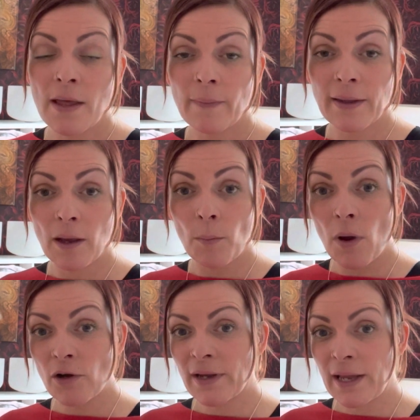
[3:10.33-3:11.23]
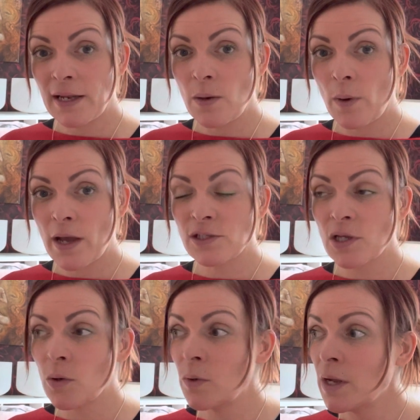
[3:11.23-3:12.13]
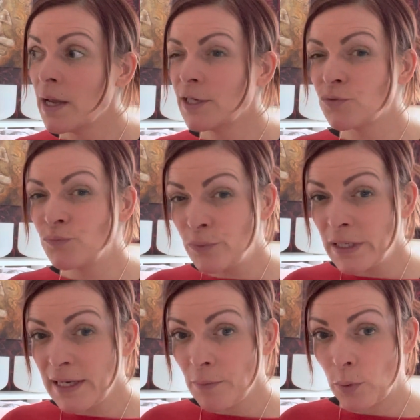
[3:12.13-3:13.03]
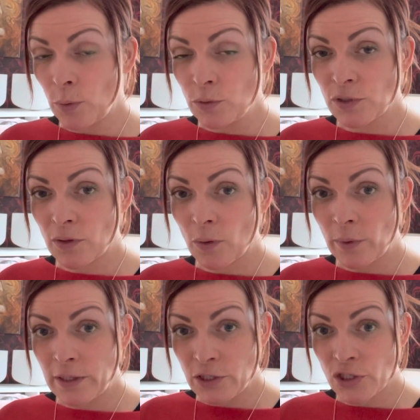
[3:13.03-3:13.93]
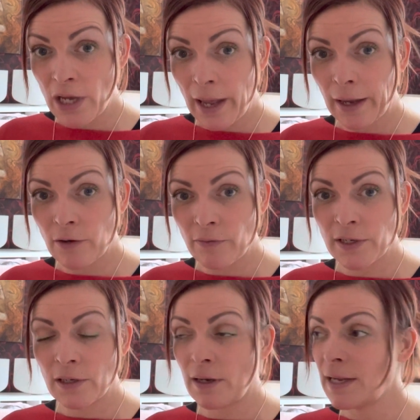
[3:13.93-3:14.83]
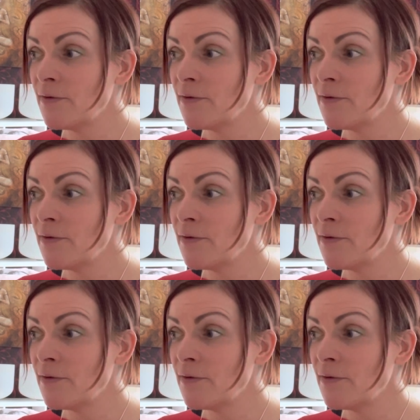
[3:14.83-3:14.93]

They can migrate anywhere. So it's really important that we check regularly,